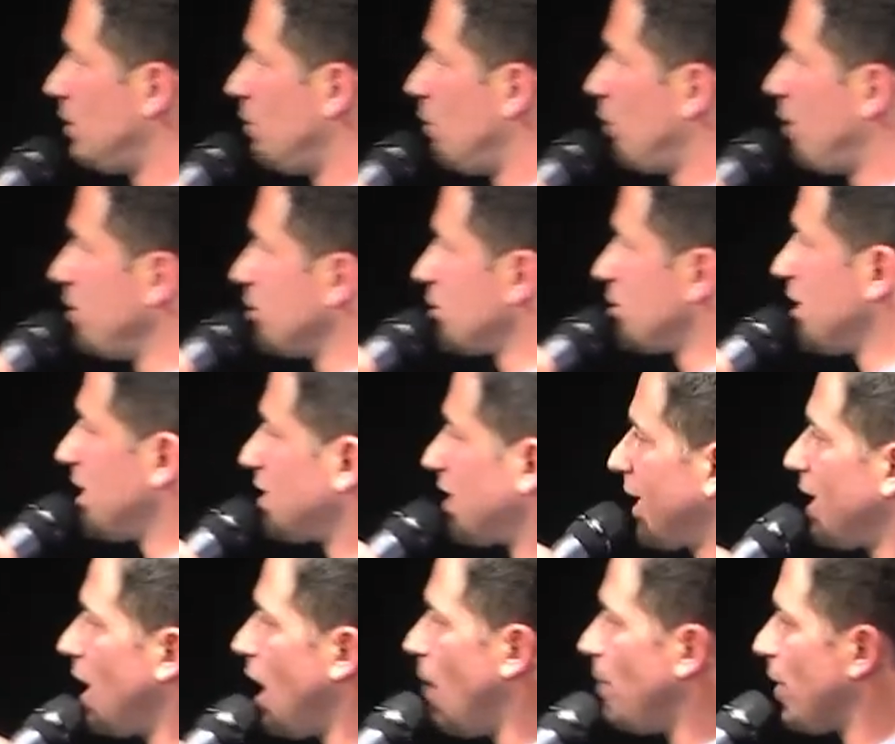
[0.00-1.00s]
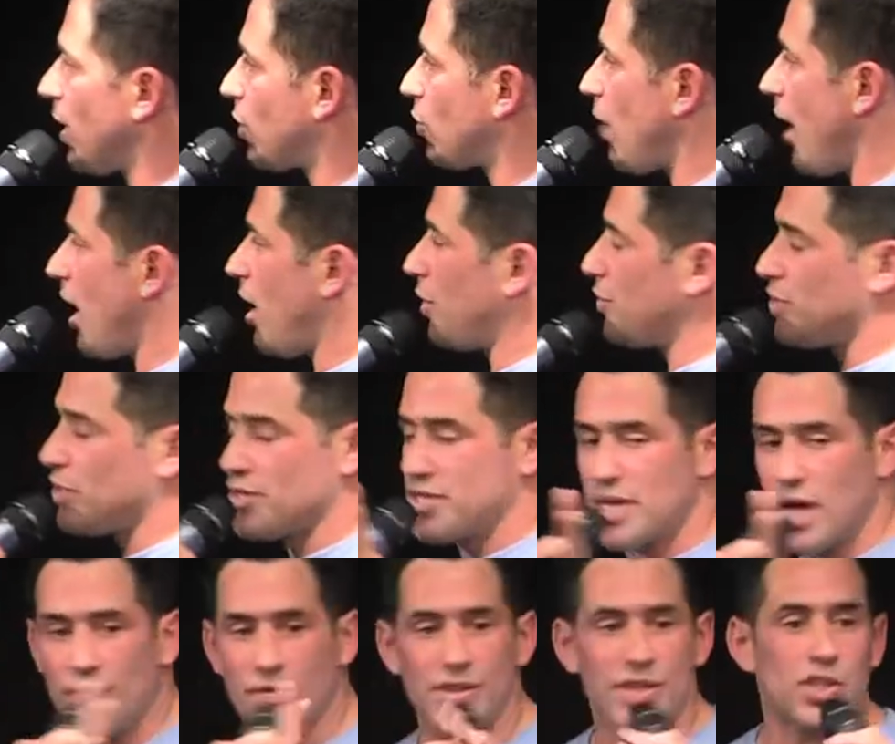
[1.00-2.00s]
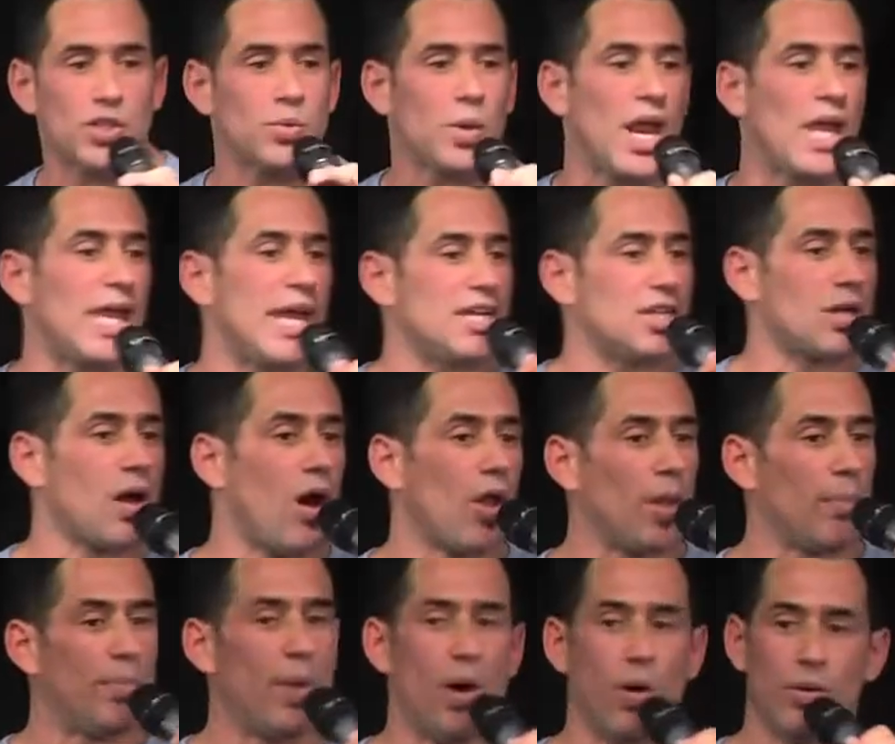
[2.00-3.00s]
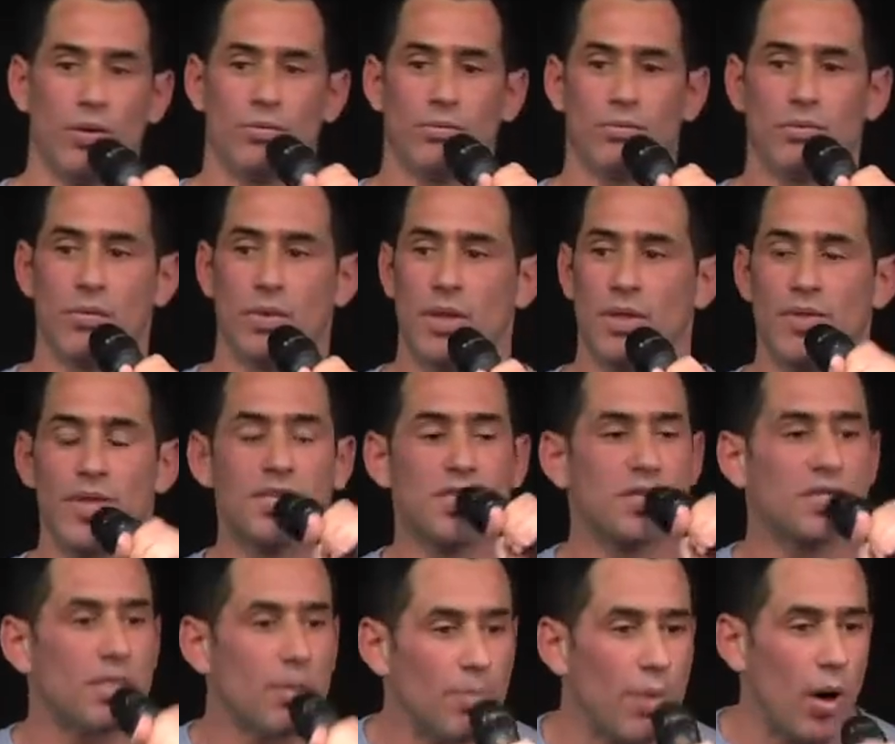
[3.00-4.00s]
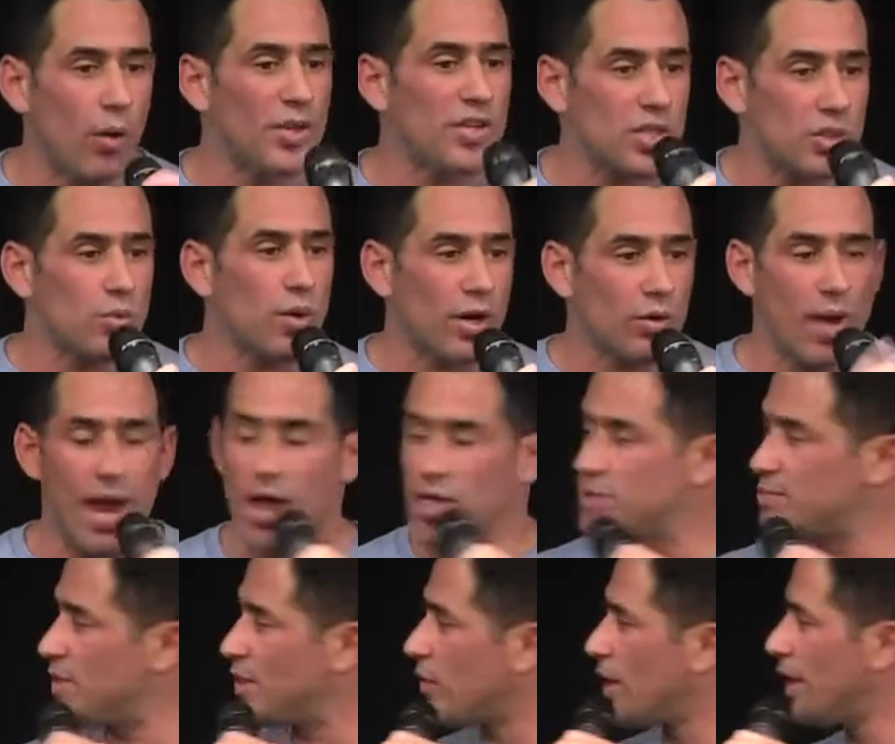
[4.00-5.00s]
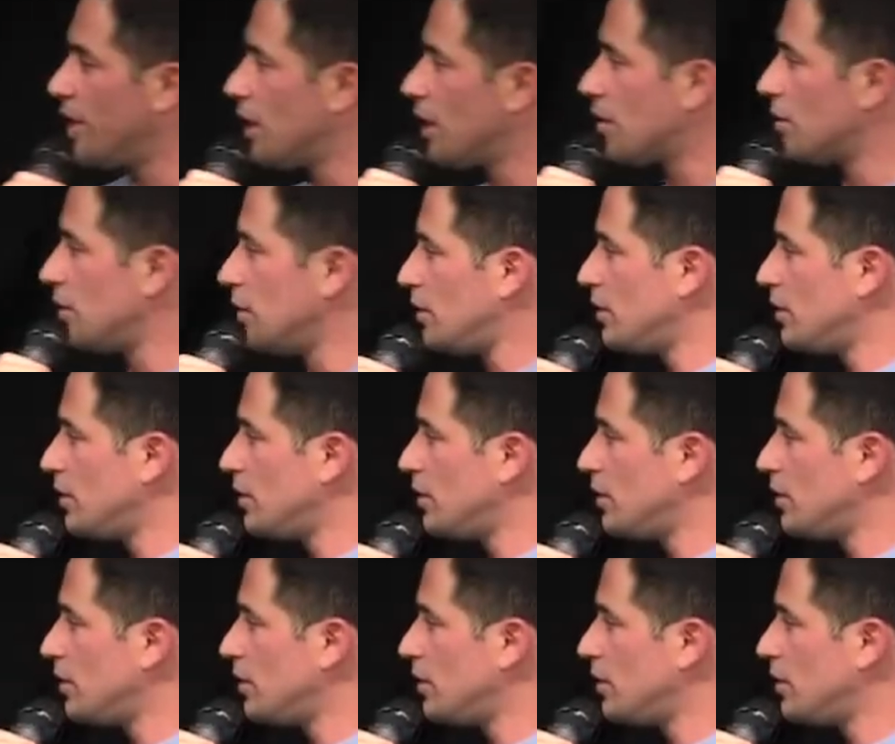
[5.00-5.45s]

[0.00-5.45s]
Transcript: Well, these are things that can help ground yourself, and this is what I like to call the boat. This is the boat. This is what grounds me right here.